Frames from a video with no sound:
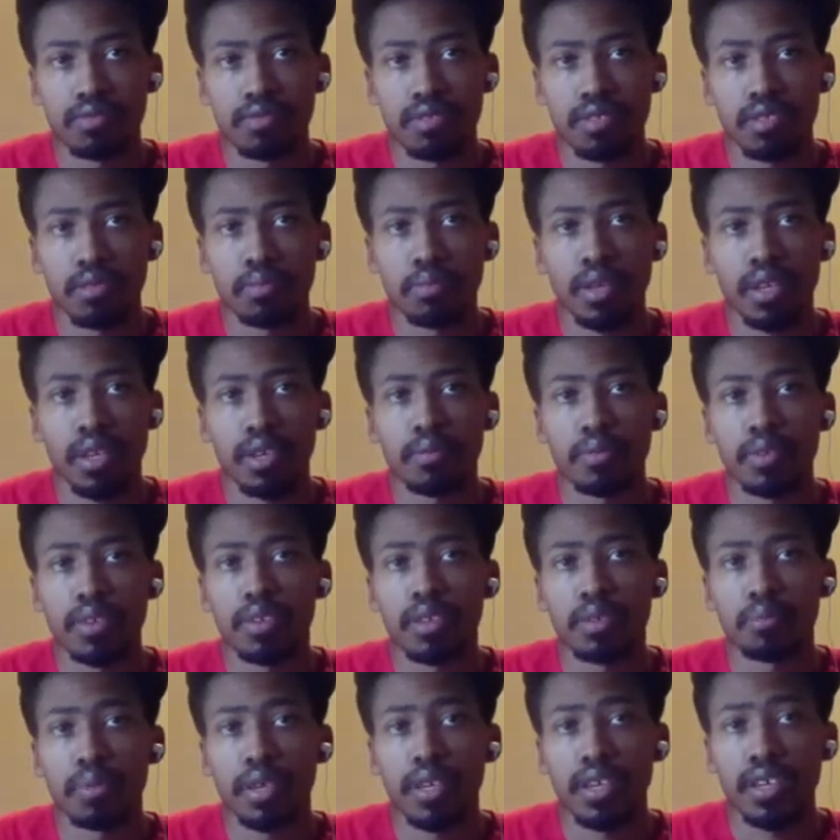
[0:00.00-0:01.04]
one of
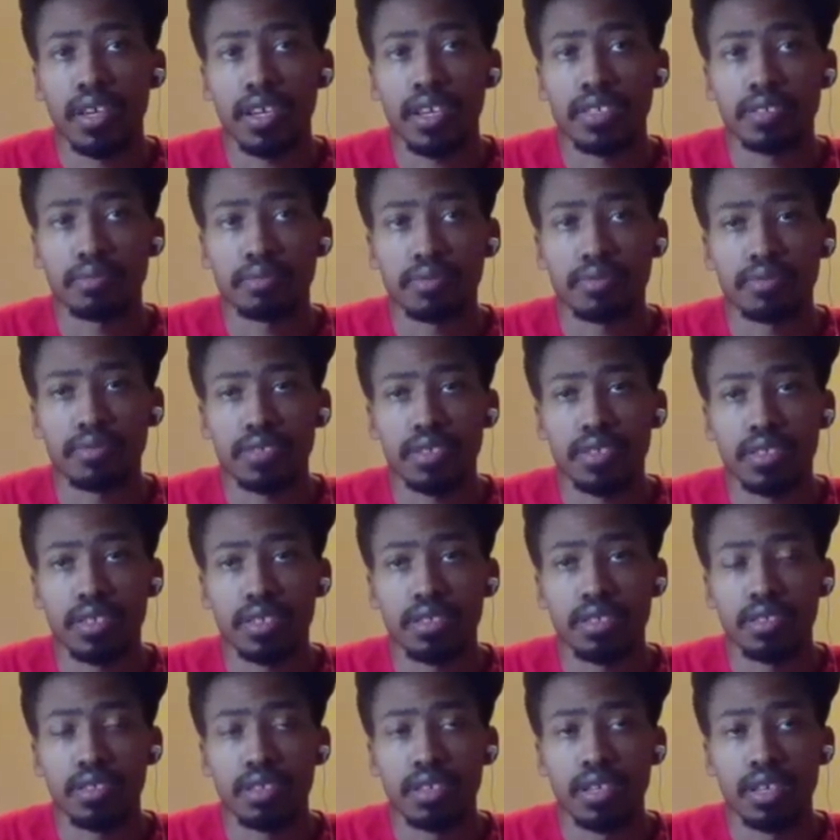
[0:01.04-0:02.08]
the main hospitals
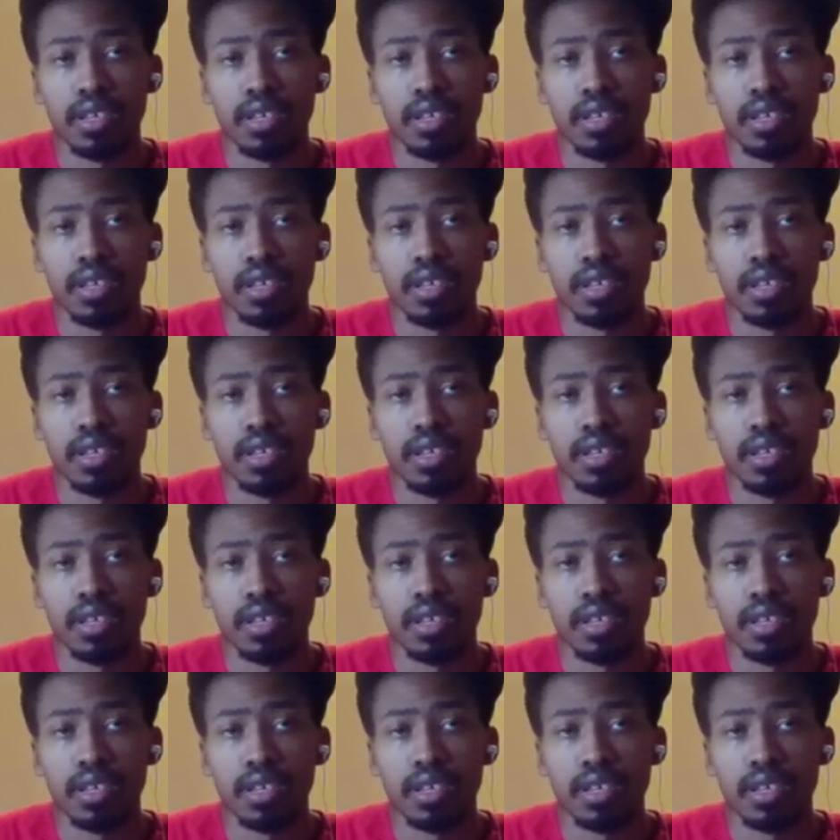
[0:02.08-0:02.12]
here.